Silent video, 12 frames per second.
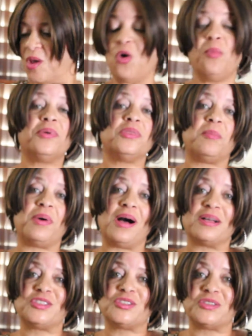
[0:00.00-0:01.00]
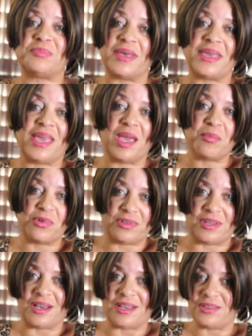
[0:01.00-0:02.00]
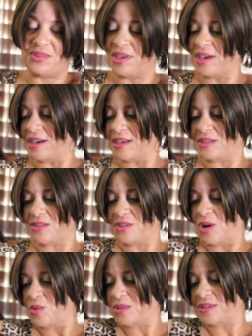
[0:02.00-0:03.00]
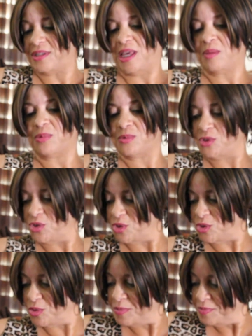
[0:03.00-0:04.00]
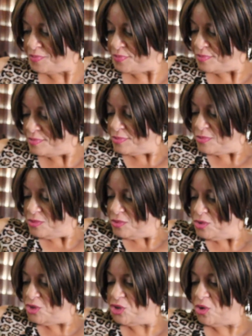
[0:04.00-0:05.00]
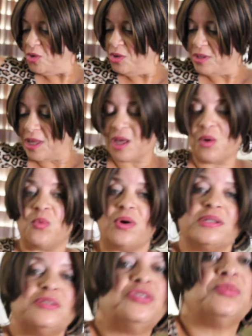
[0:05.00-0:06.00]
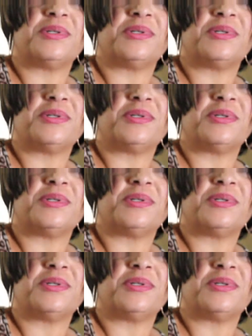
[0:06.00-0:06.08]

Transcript: open the box because my camera died, you guys, so I wasn't able to show you like I wanted to,